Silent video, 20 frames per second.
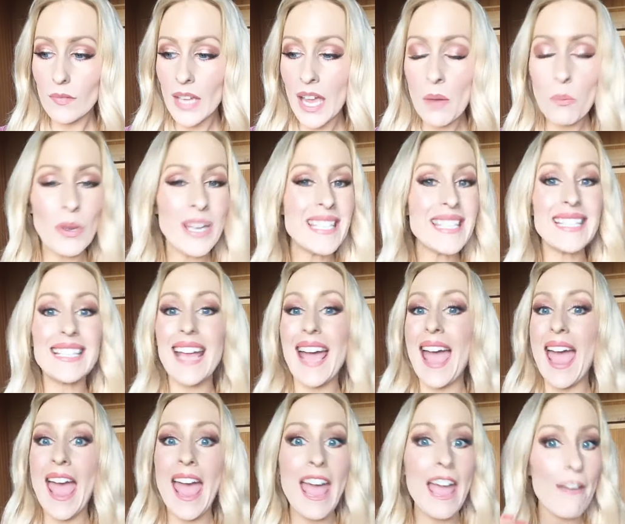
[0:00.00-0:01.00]
and we did
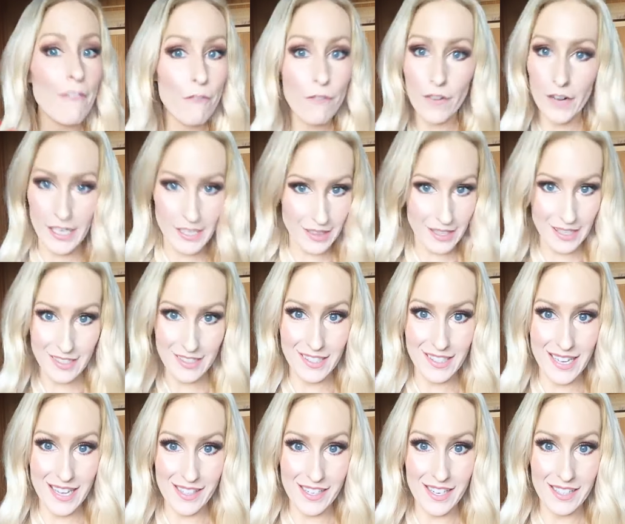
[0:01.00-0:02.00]
everything
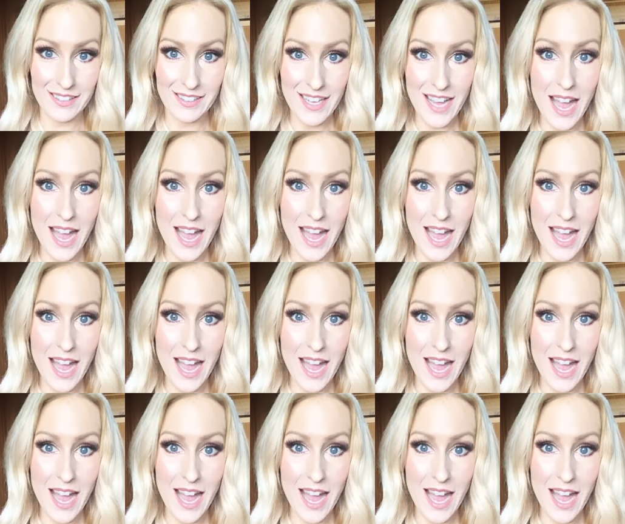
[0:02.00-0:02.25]
together.